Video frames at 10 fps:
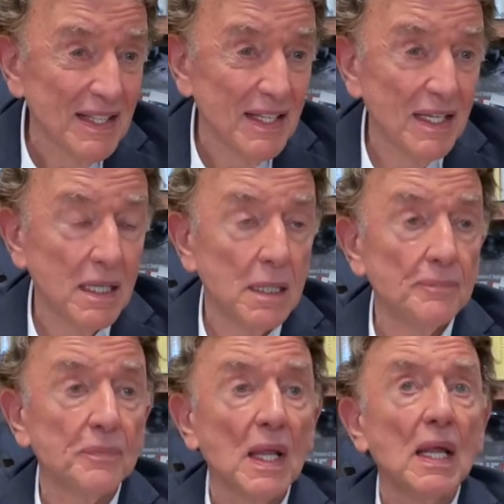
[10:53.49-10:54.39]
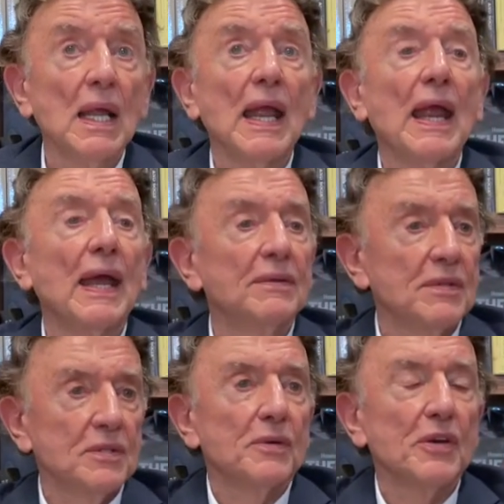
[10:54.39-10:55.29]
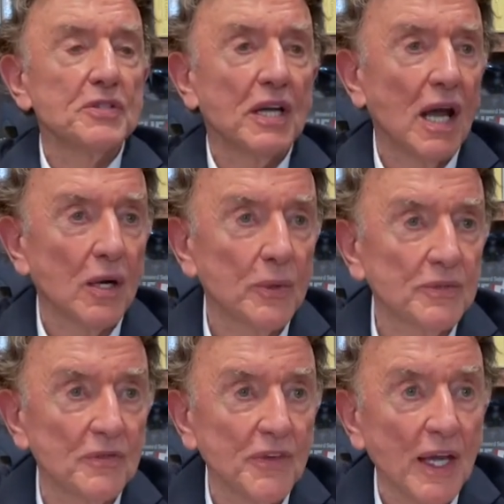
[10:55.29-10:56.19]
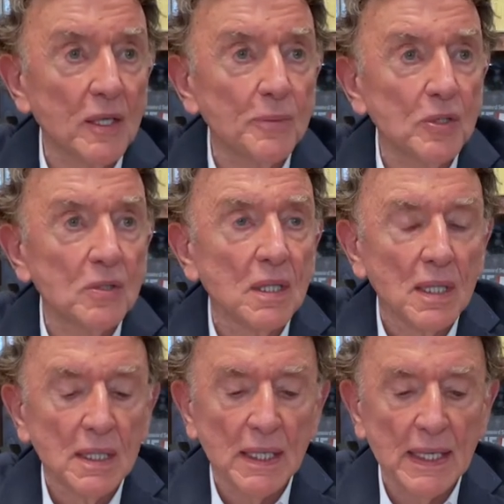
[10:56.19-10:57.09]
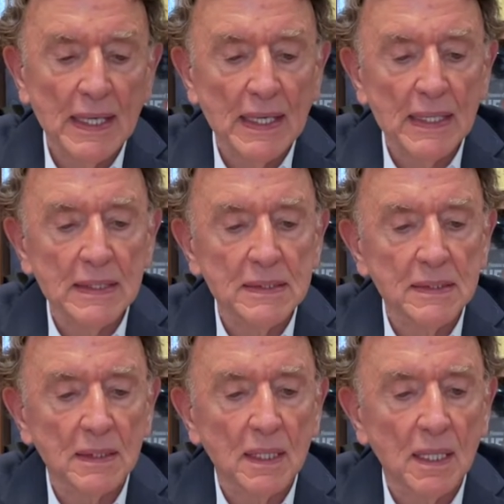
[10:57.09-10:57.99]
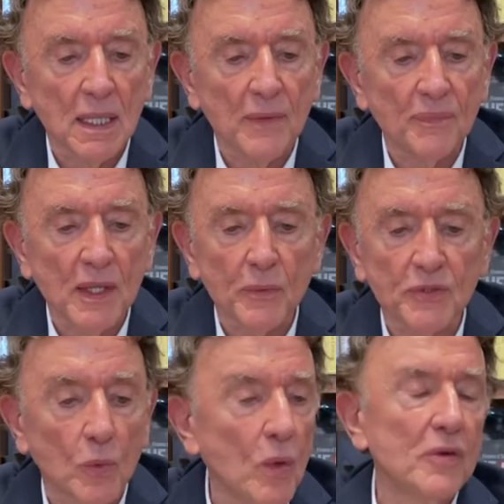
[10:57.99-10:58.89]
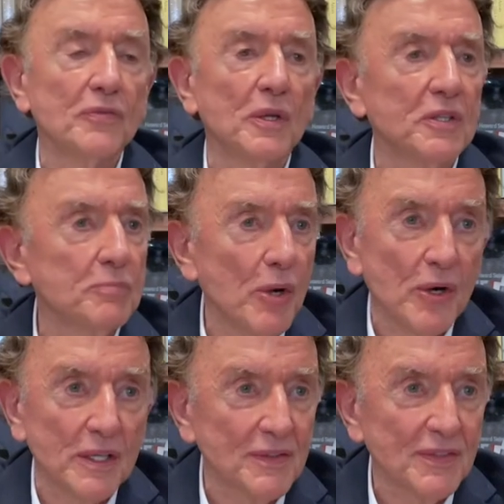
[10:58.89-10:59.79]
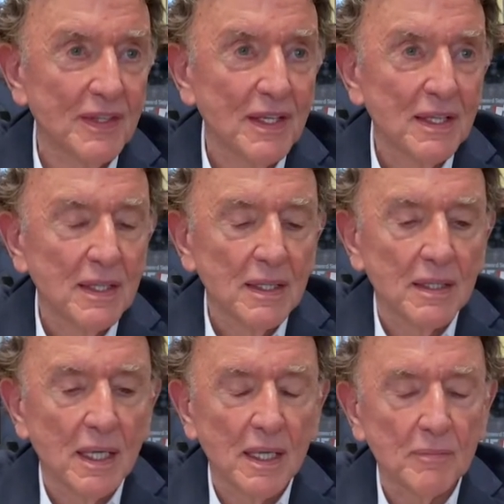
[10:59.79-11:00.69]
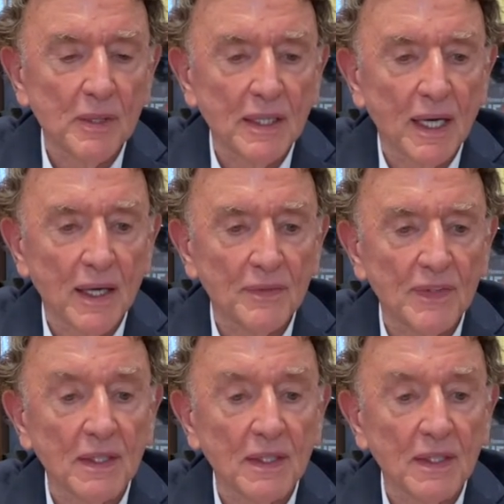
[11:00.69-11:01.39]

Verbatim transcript: Hmm. Um, and University of Chicago was available, and um, it was a wonderful experience uh, because, in